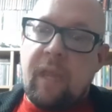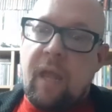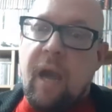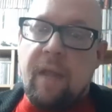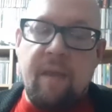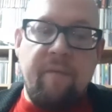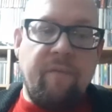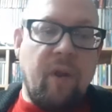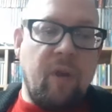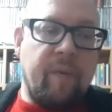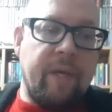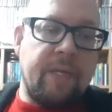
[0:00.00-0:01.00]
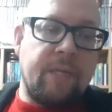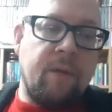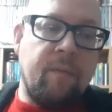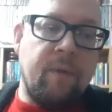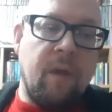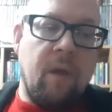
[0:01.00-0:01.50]
and then following it
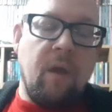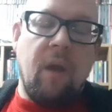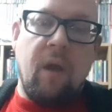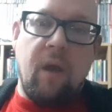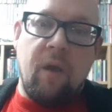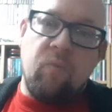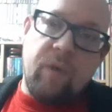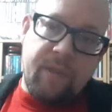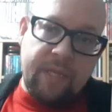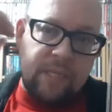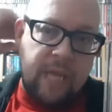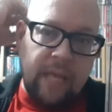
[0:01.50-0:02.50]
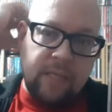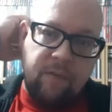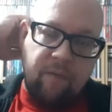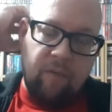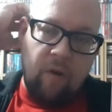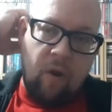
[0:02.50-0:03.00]
up uh, with the set
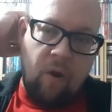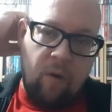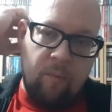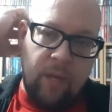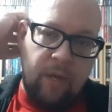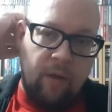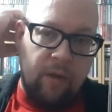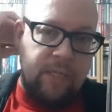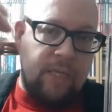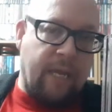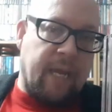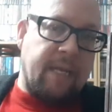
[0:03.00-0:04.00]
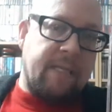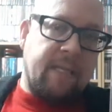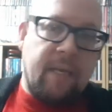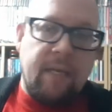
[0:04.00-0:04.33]
from 1980